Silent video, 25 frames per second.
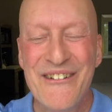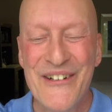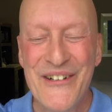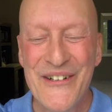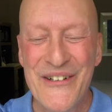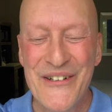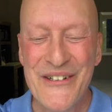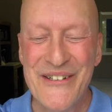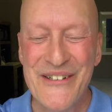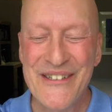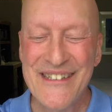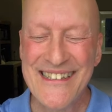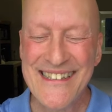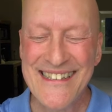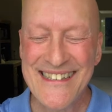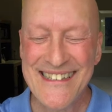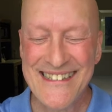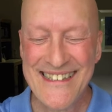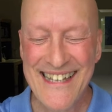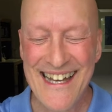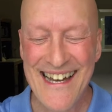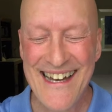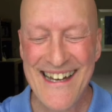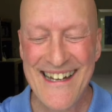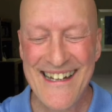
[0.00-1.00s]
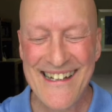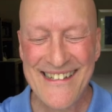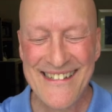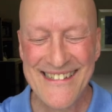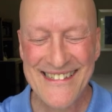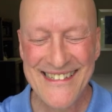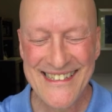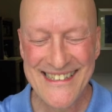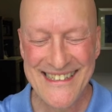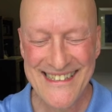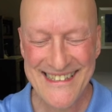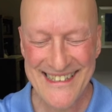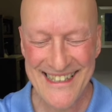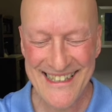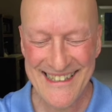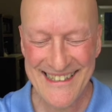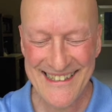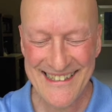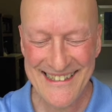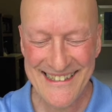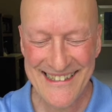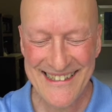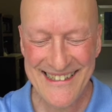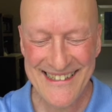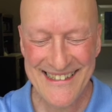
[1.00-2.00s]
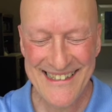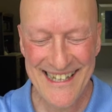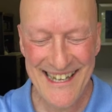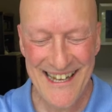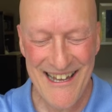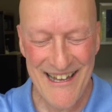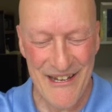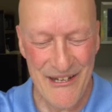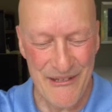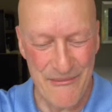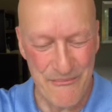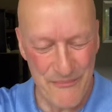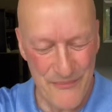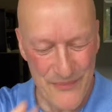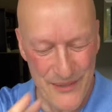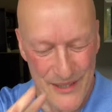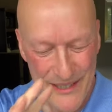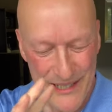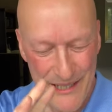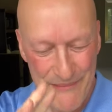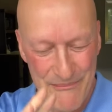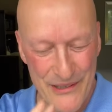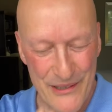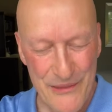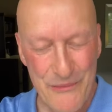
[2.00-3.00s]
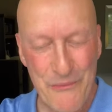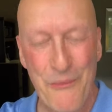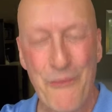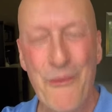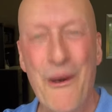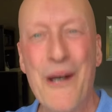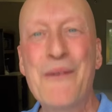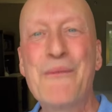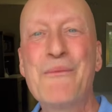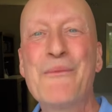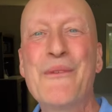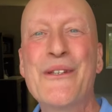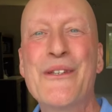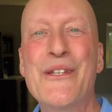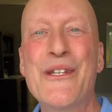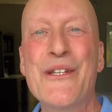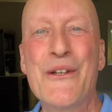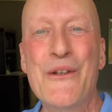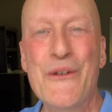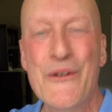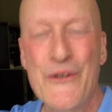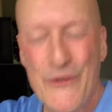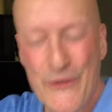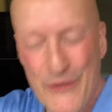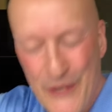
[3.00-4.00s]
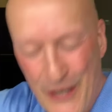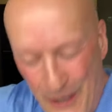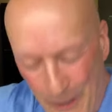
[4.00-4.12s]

Rooting down, settling down, becoming one with the earth,